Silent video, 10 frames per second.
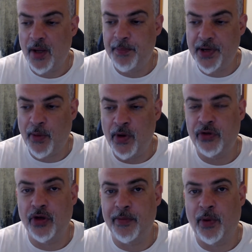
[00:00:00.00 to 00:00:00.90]
But I want
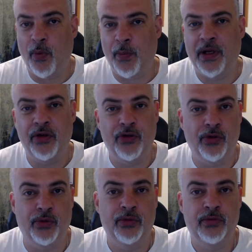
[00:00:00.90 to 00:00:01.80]
to talk about what we can
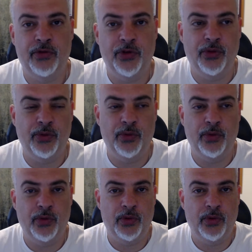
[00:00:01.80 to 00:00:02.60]
do to